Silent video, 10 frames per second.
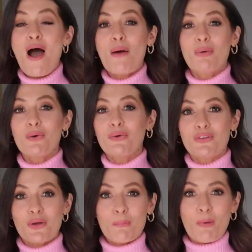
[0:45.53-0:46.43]
I will
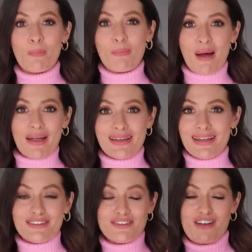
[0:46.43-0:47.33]
also pop my
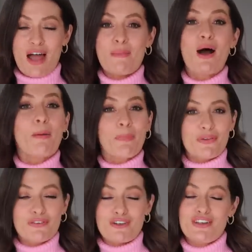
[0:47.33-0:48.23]
Instagram up on
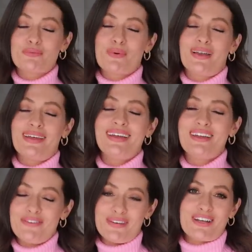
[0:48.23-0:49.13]
the screen as well
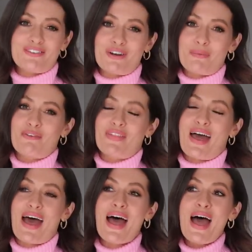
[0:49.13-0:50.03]
if you'd like to follow me over
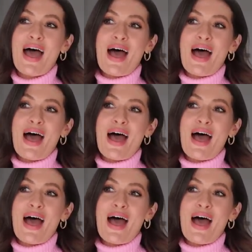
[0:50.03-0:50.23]
there.